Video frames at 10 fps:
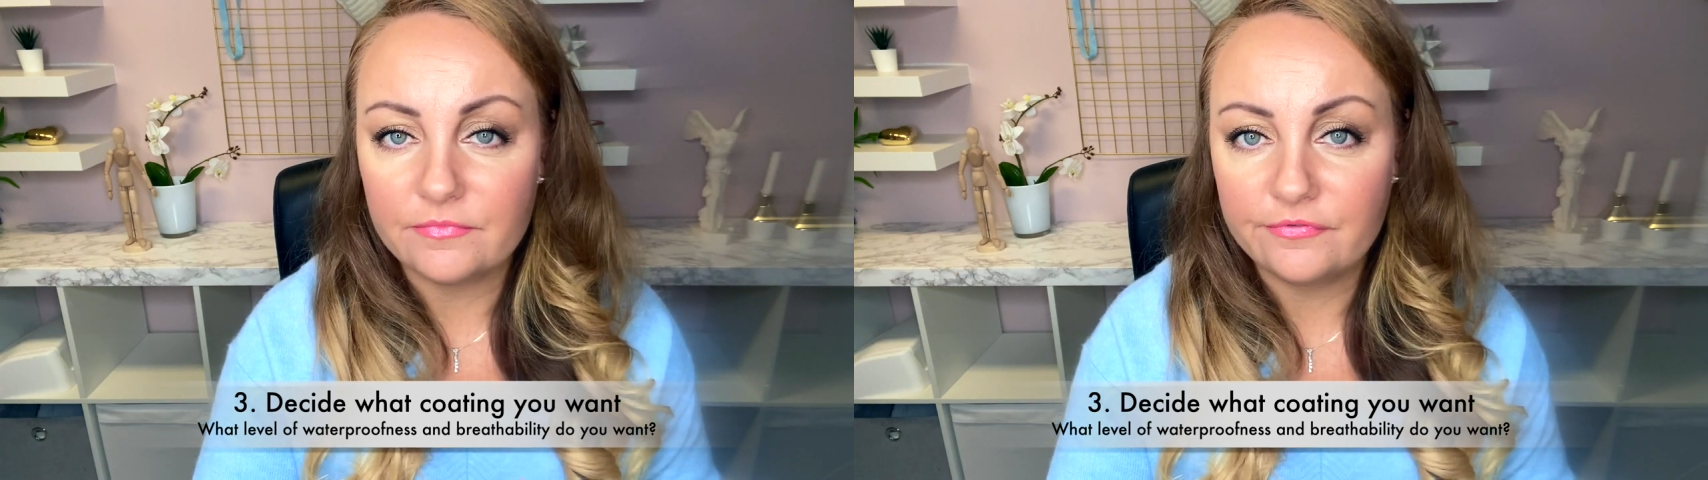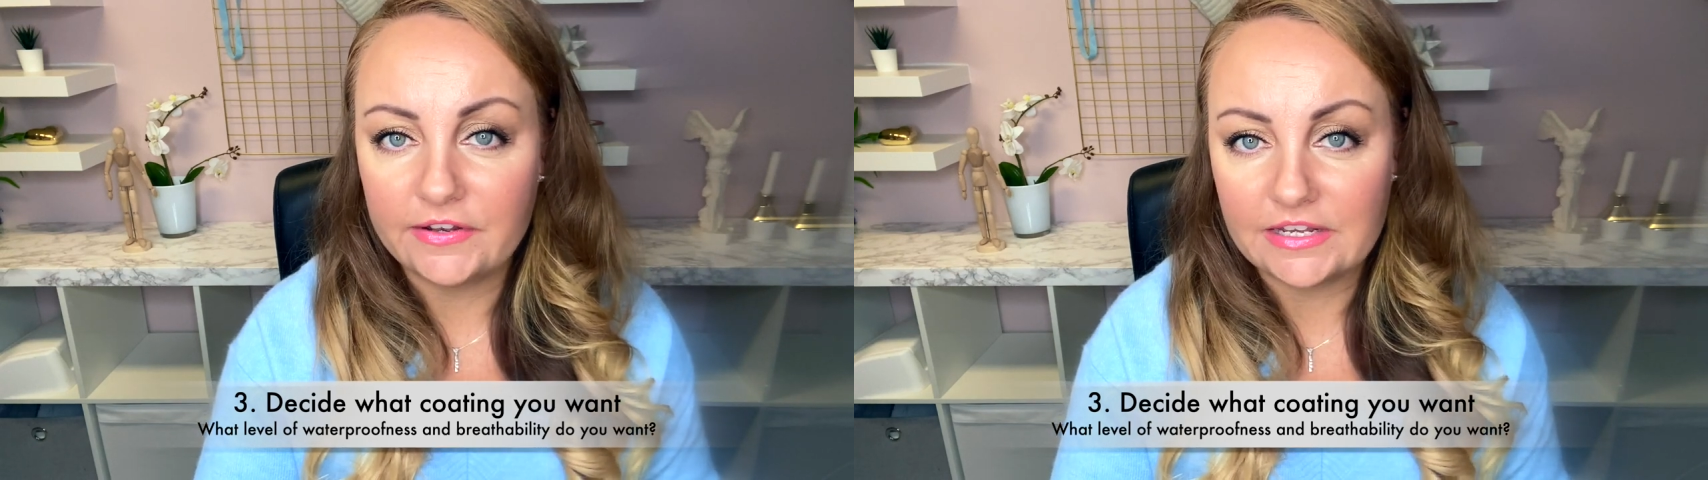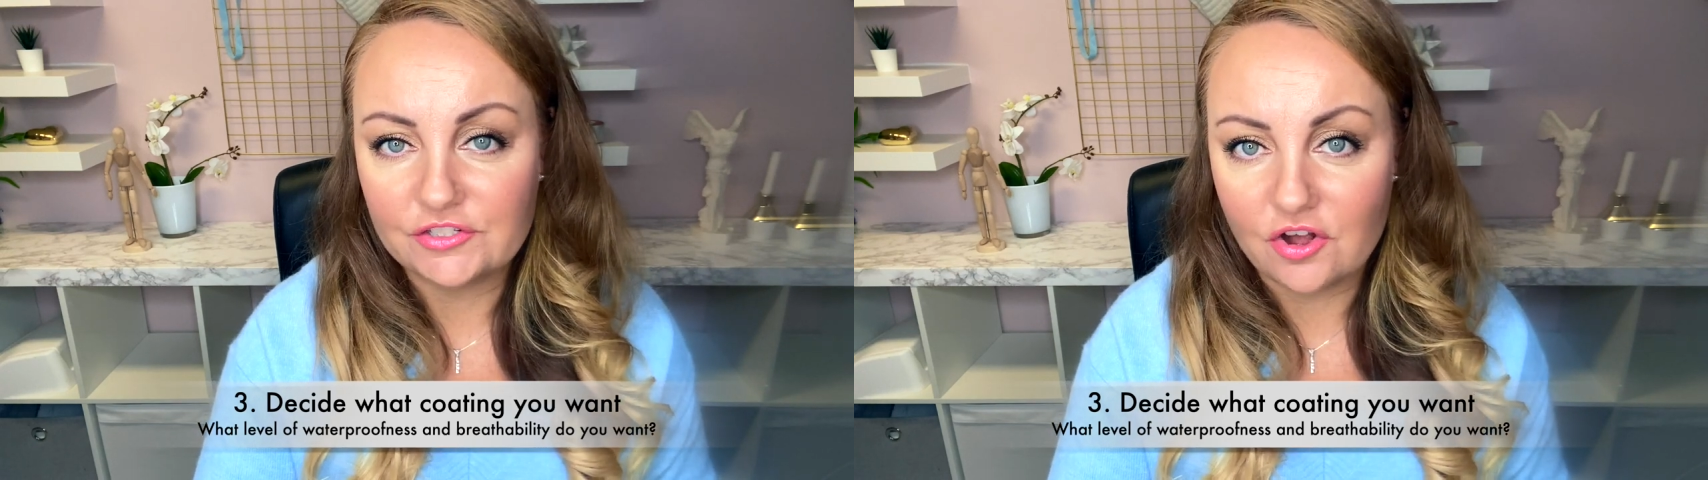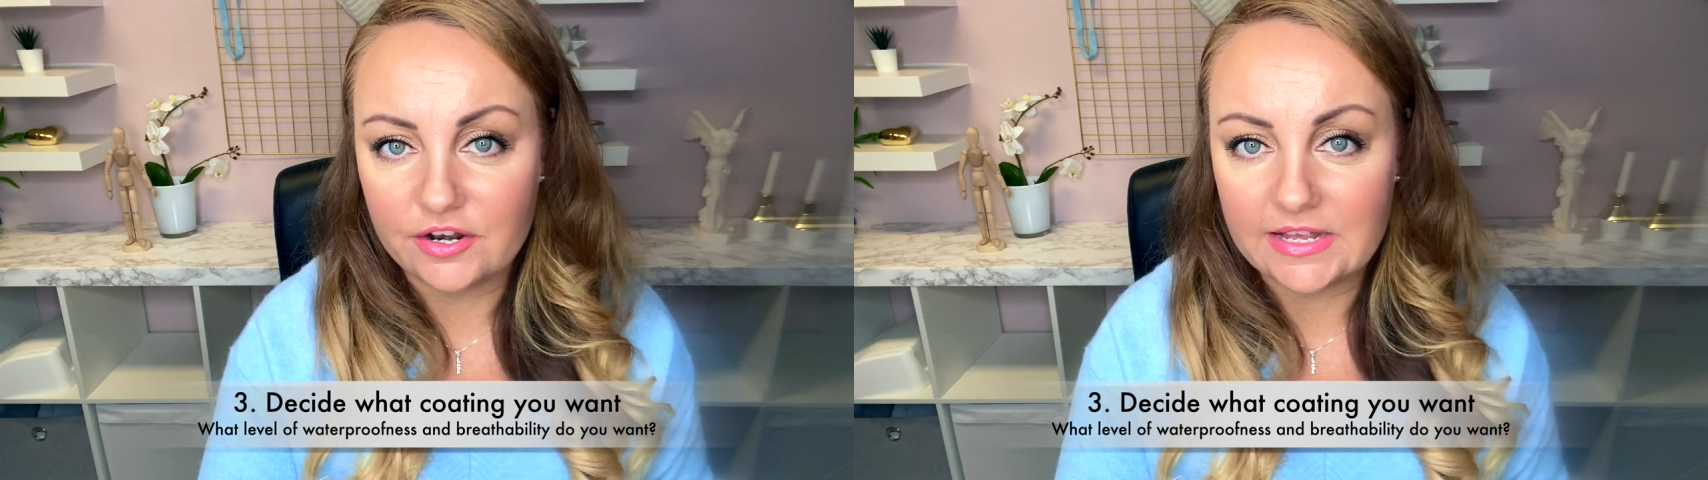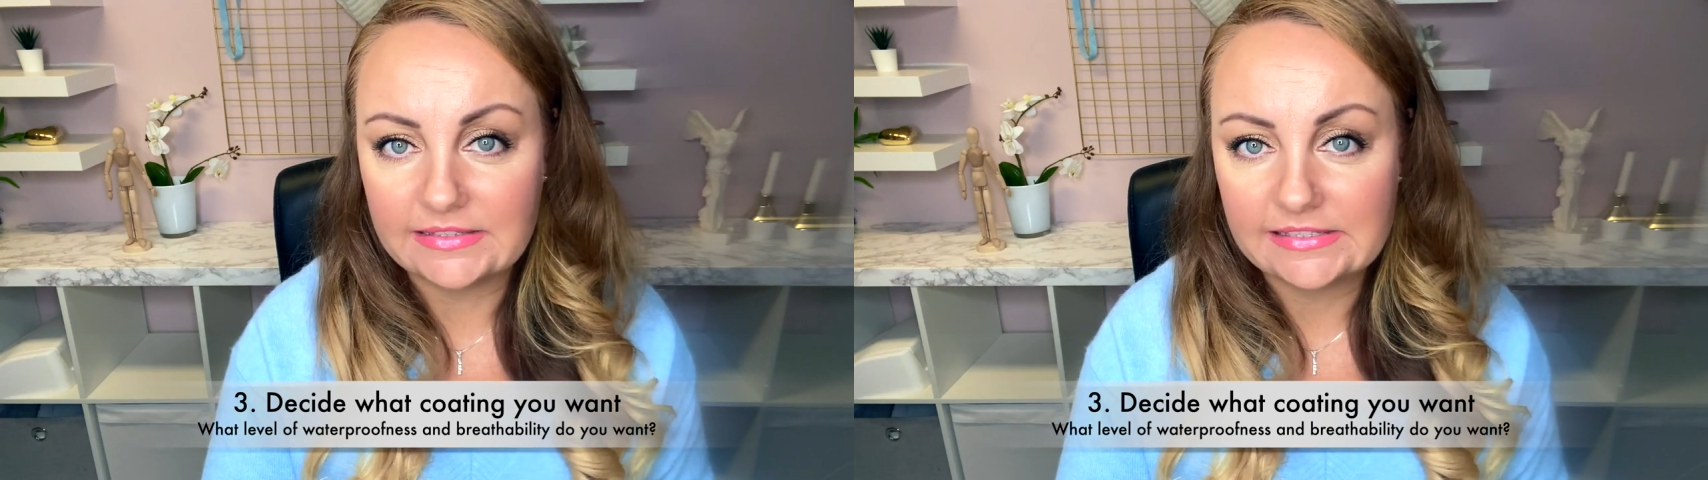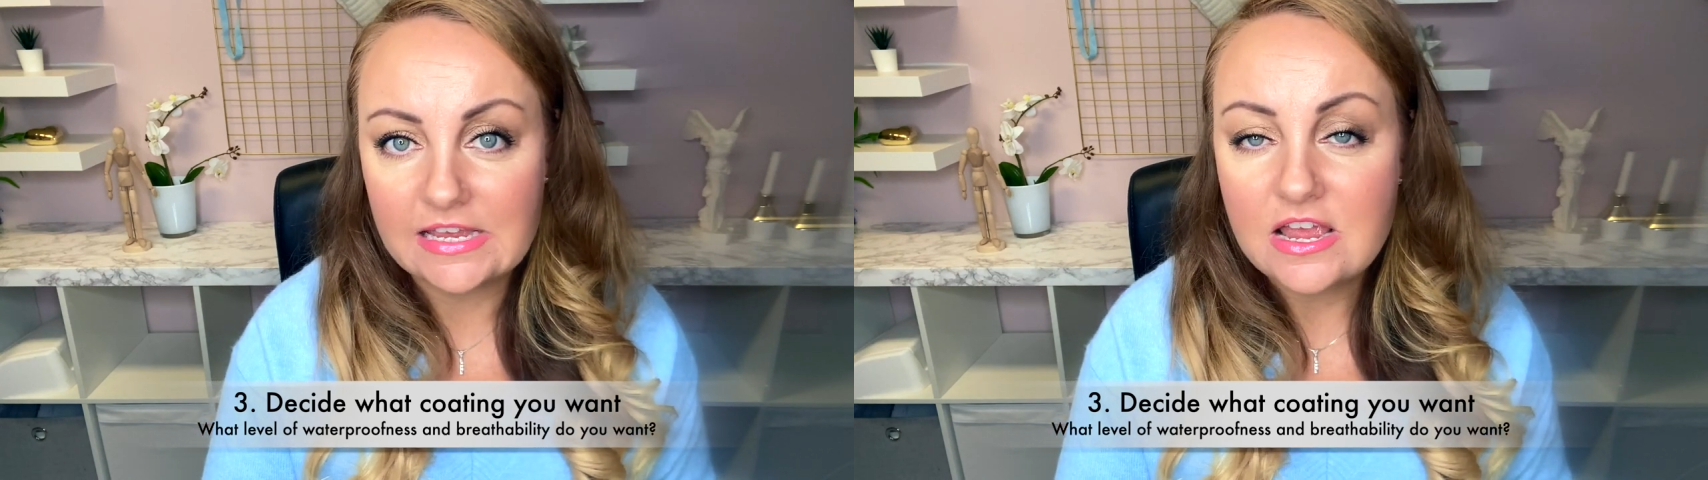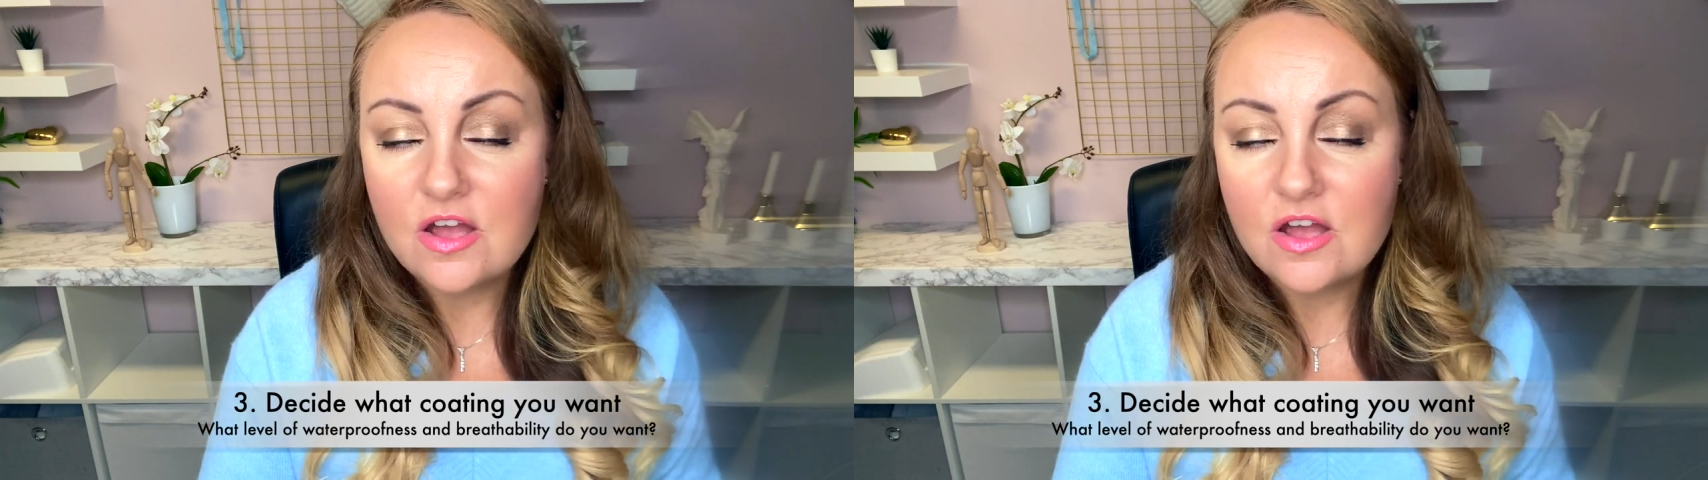finish on it.